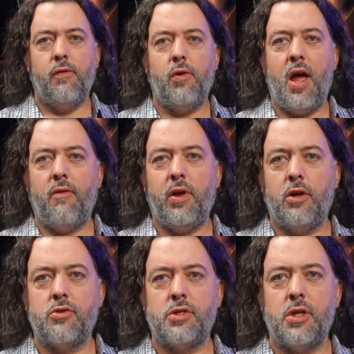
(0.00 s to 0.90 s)
If you have
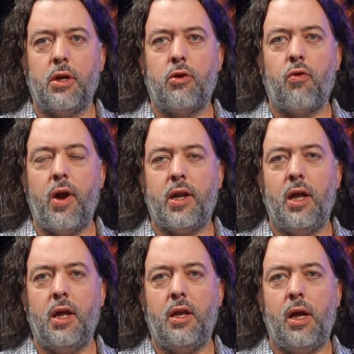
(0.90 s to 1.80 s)
interest in
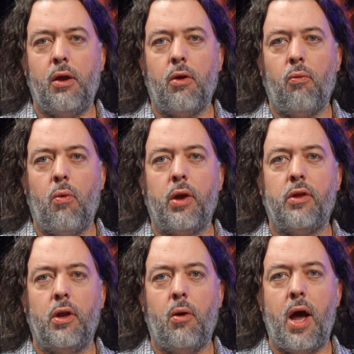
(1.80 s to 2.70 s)
correcting a deed or want
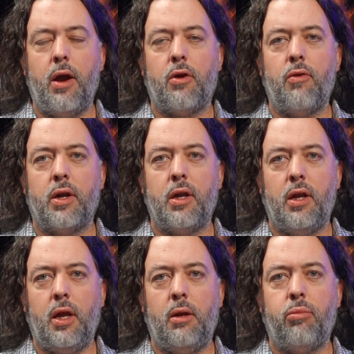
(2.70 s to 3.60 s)
to know how to correct a
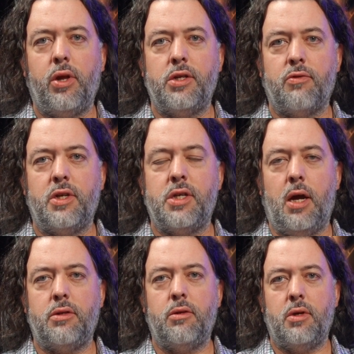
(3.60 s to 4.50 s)
deed, please reach
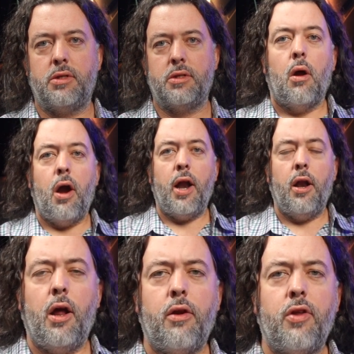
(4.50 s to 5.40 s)
out to us. All right,
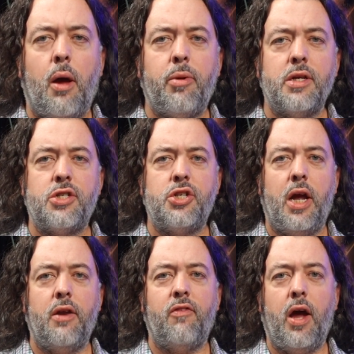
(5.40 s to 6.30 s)
another topic is
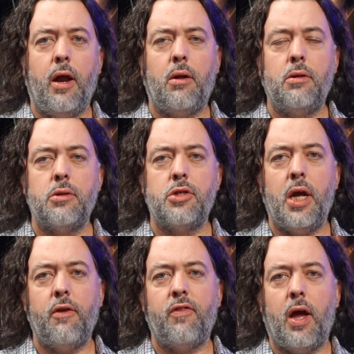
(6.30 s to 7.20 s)
chain of title.
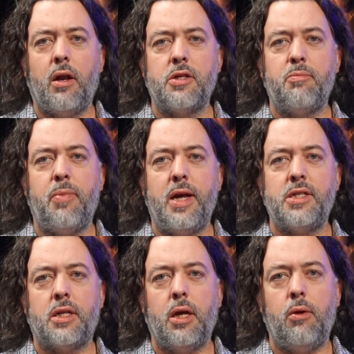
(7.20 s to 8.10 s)
Chain of title is
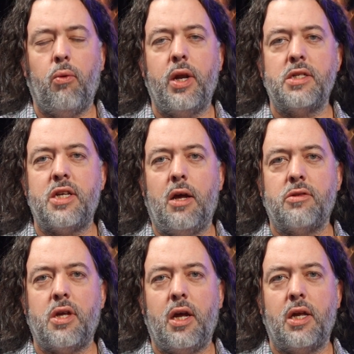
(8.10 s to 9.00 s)
basically what it
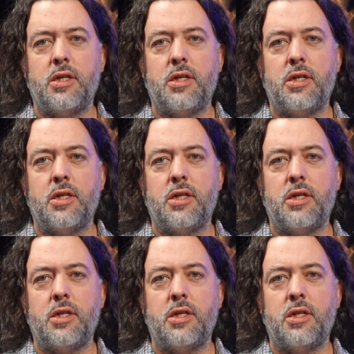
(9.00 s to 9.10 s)
sounds like.